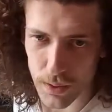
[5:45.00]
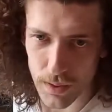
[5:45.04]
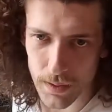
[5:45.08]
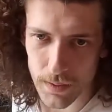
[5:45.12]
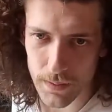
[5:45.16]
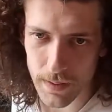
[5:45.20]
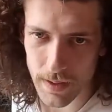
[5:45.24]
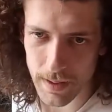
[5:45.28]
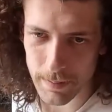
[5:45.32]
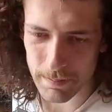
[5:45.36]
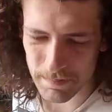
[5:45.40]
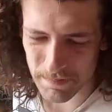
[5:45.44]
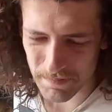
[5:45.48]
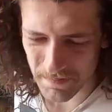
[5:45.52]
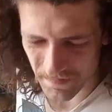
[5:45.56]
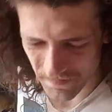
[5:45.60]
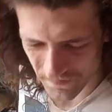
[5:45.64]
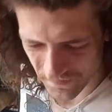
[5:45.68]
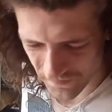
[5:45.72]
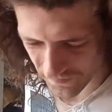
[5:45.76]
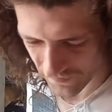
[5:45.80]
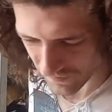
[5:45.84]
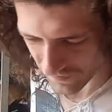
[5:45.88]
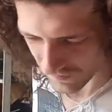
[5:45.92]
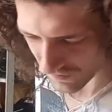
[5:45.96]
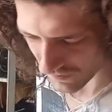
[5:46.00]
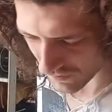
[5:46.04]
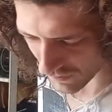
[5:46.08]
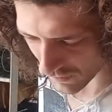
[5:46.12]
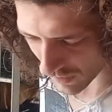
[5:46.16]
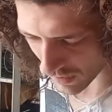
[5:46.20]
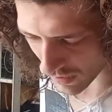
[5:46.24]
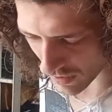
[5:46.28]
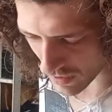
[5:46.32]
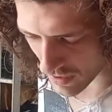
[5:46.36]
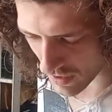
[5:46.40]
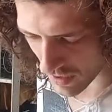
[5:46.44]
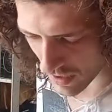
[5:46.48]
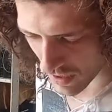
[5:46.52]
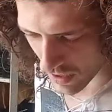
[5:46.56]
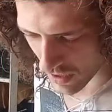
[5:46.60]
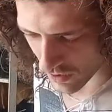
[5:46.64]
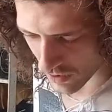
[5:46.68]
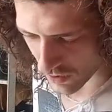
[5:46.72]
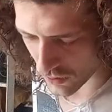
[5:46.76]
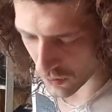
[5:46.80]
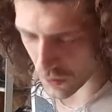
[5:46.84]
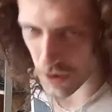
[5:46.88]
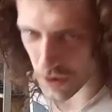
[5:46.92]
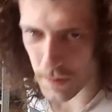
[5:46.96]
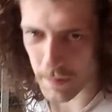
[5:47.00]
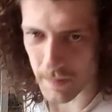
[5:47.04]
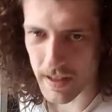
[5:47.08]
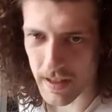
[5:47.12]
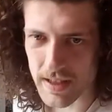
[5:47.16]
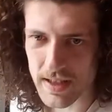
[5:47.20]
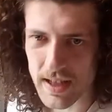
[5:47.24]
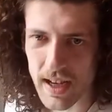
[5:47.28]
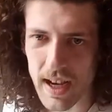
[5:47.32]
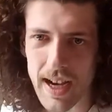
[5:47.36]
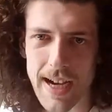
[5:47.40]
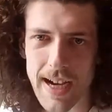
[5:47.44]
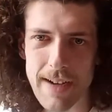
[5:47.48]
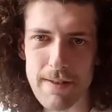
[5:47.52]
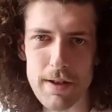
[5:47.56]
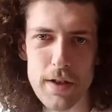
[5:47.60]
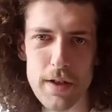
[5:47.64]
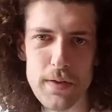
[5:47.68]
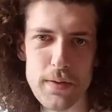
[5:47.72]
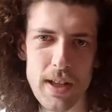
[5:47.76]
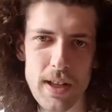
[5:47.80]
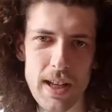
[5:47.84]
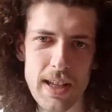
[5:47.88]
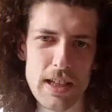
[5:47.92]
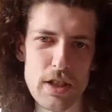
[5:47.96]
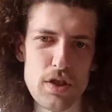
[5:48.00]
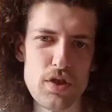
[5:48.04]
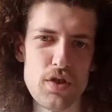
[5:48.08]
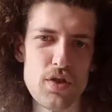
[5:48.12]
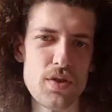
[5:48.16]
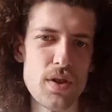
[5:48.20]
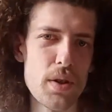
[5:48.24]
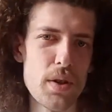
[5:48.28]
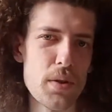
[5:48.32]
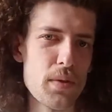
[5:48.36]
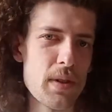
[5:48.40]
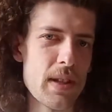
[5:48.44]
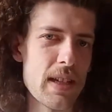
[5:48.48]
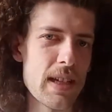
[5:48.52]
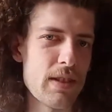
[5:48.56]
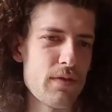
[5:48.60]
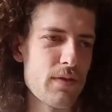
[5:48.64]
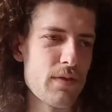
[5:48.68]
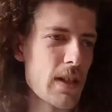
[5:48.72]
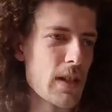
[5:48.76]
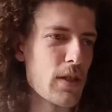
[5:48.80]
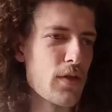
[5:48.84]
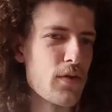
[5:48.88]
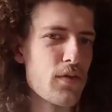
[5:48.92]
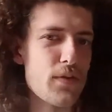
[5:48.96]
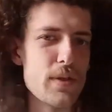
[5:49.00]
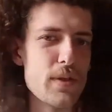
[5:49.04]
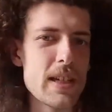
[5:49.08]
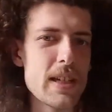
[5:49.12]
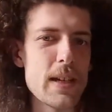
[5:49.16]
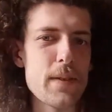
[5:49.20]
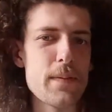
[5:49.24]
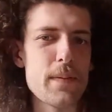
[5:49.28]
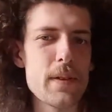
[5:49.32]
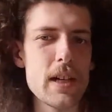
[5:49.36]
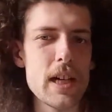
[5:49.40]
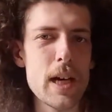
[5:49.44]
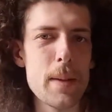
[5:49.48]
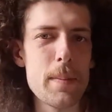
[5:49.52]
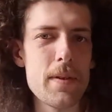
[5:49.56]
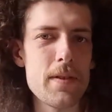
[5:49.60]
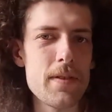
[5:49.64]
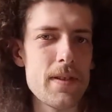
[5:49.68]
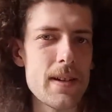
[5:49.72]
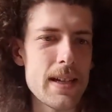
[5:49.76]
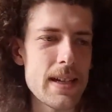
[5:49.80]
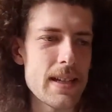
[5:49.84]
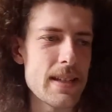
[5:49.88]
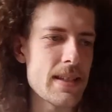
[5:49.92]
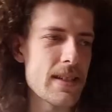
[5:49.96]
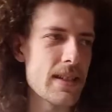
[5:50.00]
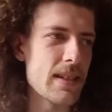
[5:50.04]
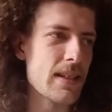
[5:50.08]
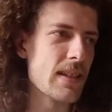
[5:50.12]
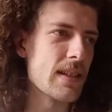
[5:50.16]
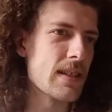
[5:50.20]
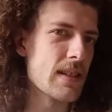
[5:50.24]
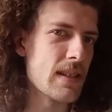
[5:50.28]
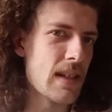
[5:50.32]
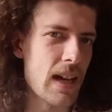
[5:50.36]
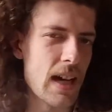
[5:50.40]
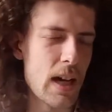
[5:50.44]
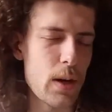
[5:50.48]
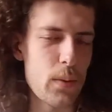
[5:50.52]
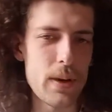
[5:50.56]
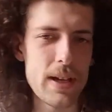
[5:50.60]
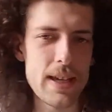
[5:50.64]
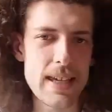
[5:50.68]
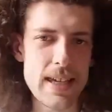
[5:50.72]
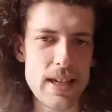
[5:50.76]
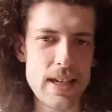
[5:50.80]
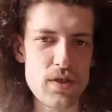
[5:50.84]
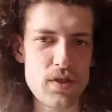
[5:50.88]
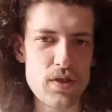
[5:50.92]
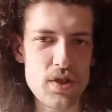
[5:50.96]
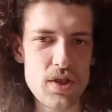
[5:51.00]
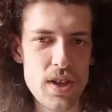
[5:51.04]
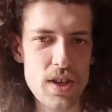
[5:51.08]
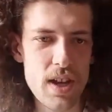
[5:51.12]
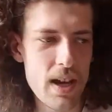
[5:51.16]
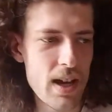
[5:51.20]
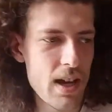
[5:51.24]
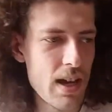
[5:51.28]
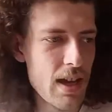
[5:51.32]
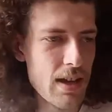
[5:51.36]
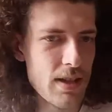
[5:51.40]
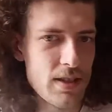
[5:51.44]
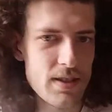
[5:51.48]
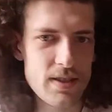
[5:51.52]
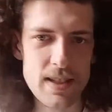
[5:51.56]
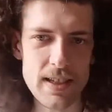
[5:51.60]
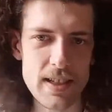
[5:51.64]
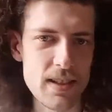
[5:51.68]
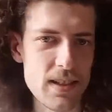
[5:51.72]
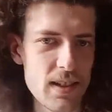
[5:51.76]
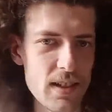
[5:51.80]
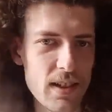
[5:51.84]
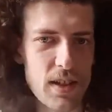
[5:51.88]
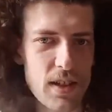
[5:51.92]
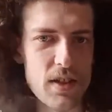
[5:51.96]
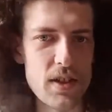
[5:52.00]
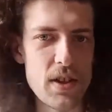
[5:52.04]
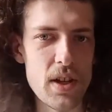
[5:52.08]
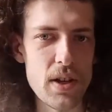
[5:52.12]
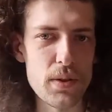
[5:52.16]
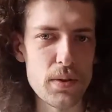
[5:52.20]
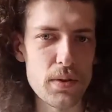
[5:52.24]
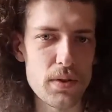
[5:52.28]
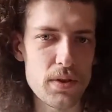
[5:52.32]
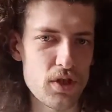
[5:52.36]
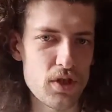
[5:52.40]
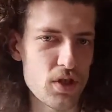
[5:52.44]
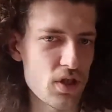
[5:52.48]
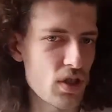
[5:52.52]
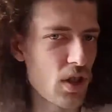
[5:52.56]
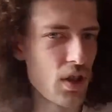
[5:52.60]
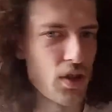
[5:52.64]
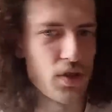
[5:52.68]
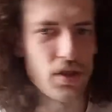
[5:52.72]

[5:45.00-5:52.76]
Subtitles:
of do some guitar over it, like a droning, very reverberated guitar where each singular note just goes